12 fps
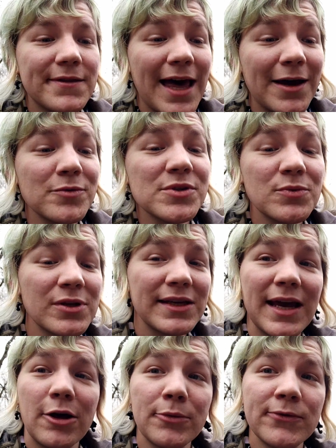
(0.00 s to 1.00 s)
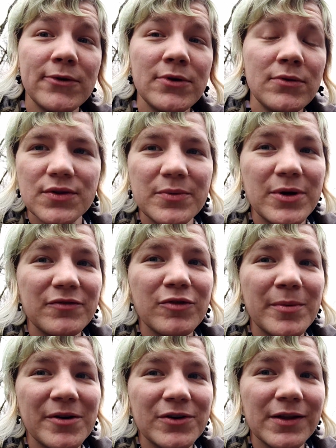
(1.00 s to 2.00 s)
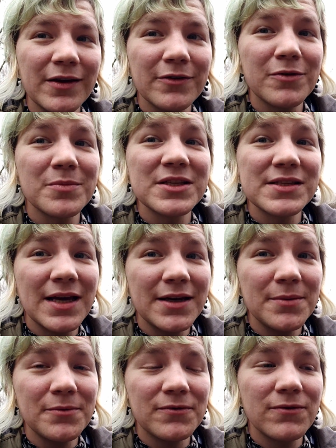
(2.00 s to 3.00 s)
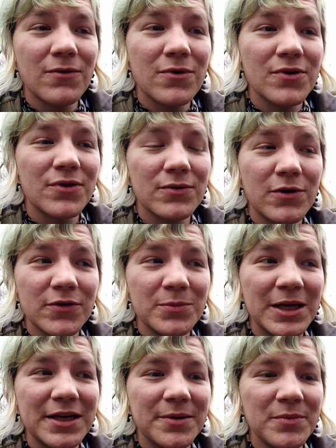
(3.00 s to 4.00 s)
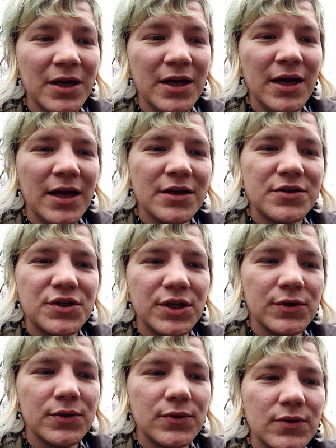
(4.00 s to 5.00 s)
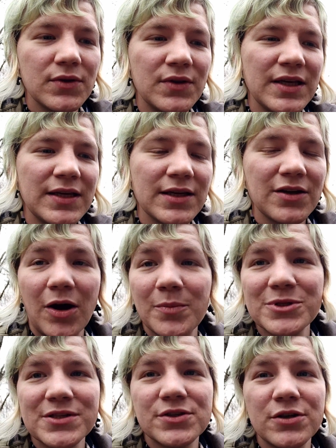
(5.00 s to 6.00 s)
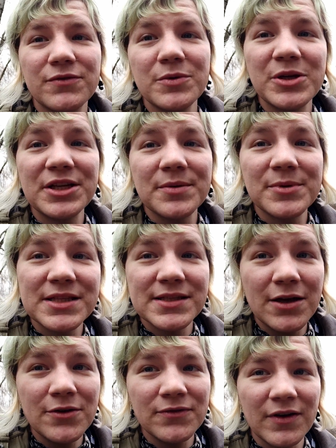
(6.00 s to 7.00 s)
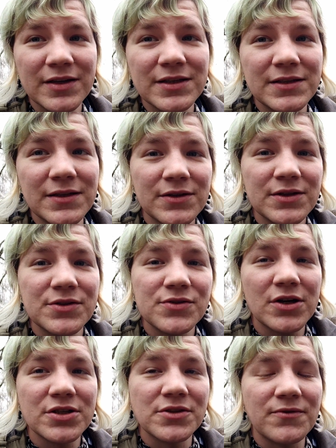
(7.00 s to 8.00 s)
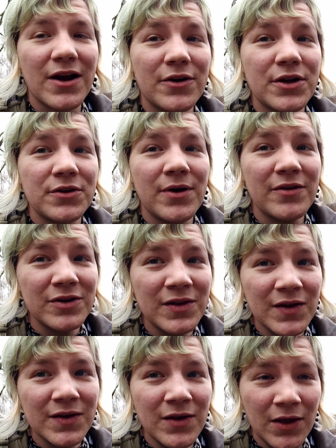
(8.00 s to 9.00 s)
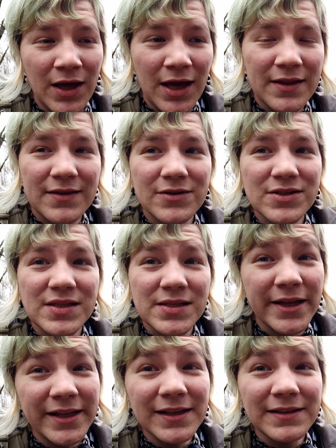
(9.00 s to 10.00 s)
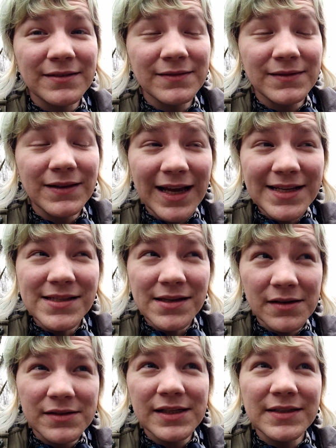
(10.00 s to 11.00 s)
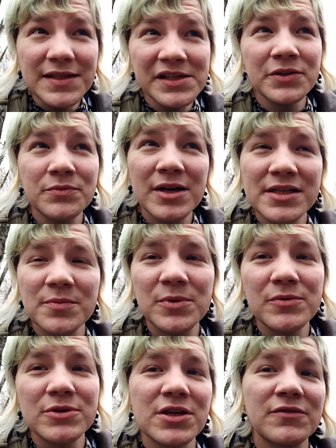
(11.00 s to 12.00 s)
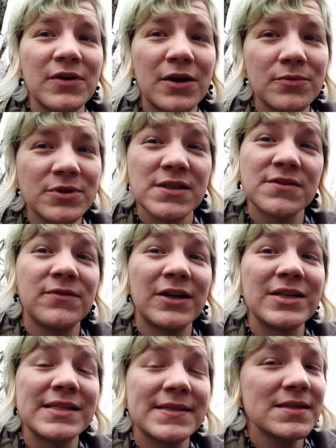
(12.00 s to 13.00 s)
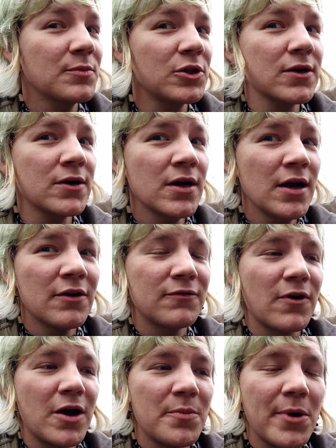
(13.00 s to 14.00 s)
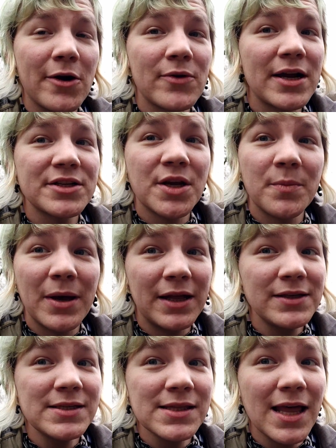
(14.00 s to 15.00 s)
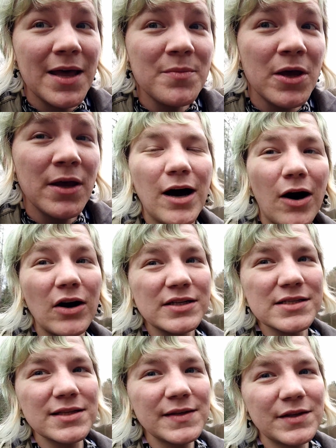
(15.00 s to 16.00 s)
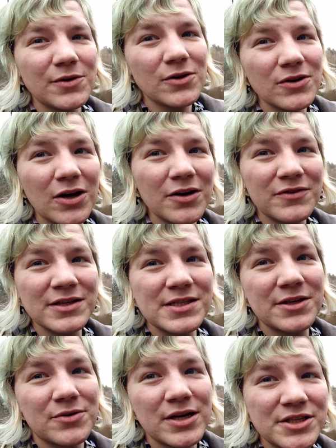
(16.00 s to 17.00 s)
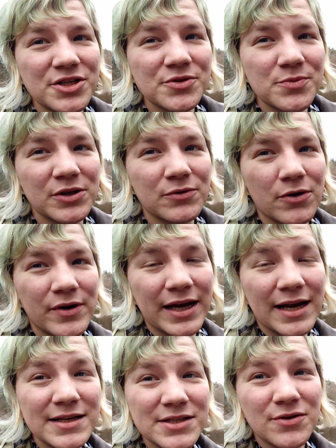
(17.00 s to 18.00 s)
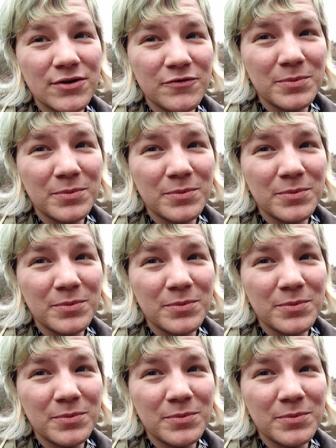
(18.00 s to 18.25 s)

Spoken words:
That was really helpful. They went from everything from the setup for the growth medium to the composition of the medium itself and detailed instructions for how to do everything. There's a slightly less detailed recipe which I found which is very similar from Arash Kamali's lab. Honestly, there are a lot of considerations when growing any sort of